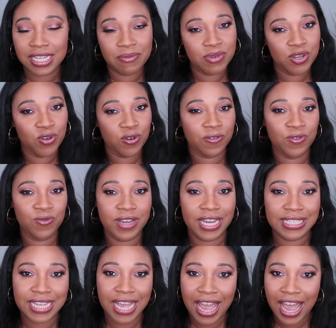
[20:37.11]
Let me know if you
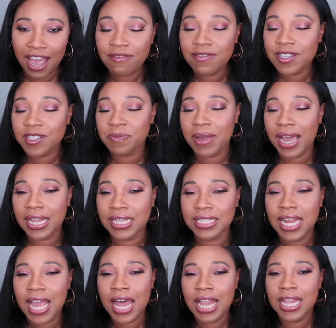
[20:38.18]
guys have this palette.